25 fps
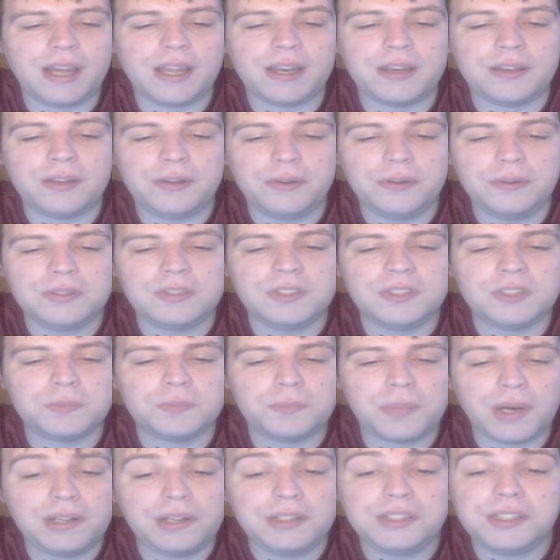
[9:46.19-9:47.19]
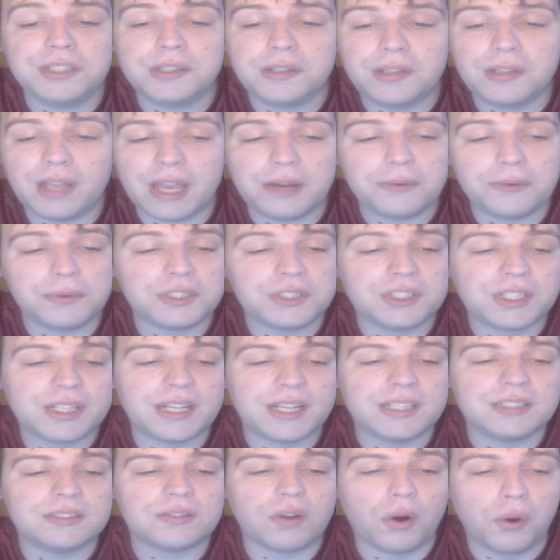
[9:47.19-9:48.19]
and used disparaging language
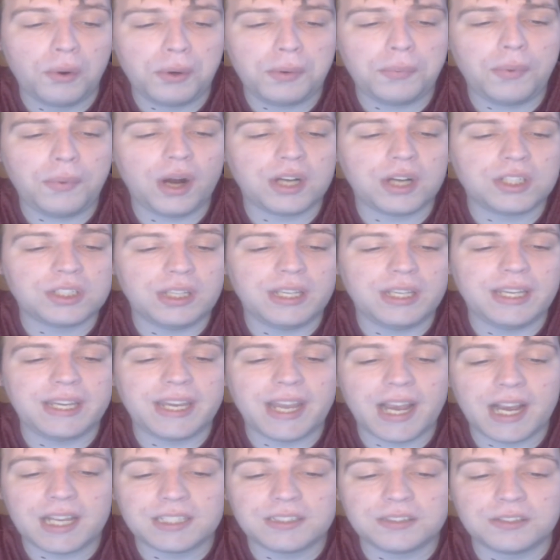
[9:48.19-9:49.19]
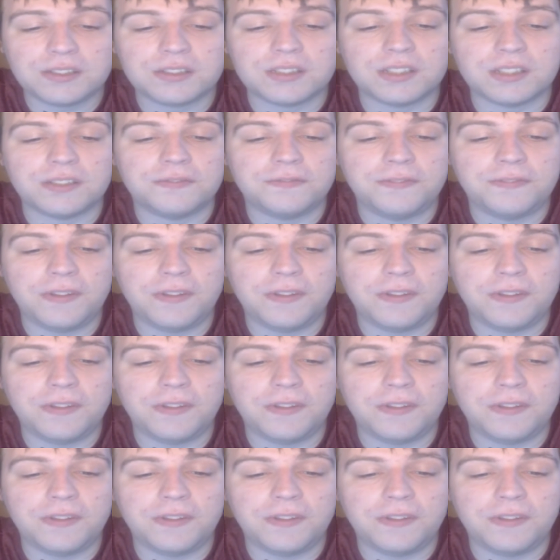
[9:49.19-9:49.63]
against Overwatch League casters and